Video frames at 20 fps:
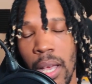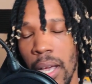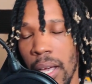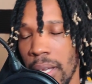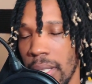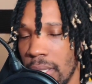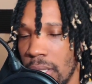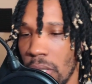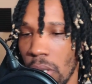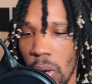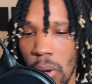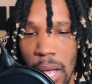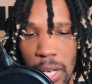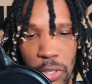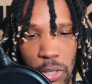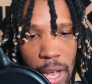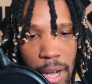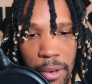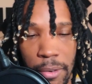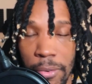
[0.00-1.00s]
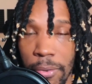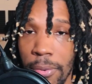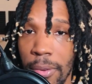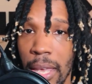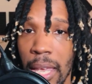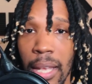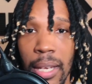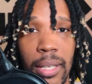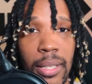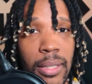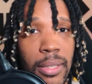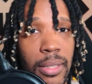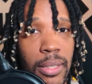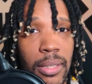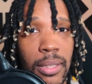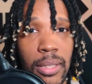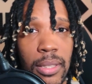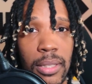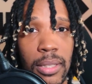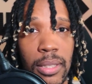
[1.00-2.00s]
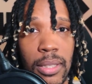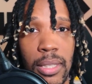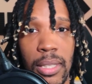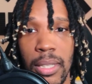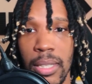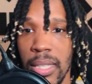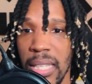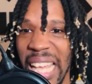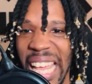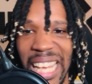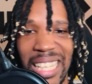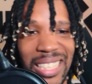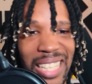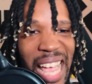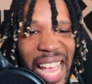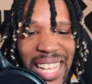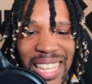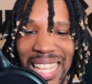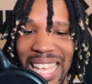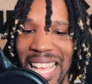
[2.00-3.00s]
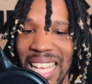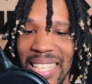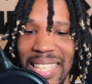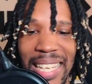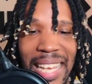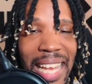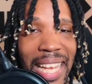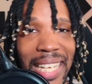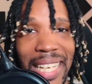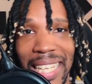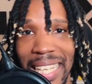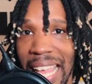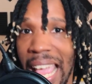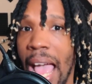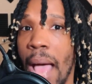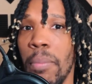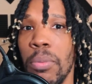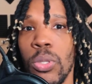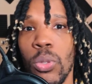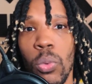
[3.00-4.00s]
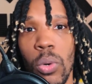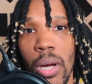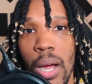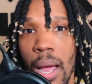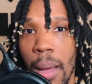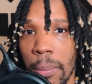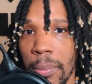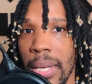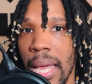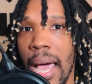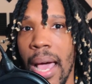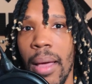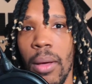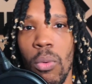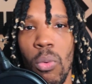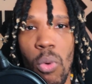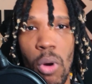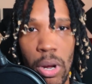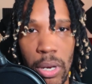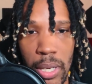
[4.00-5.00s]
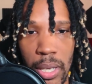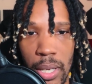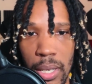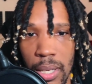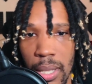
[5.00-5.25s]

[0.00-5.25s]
So I try to fit things like this in the gaps where I'm not working.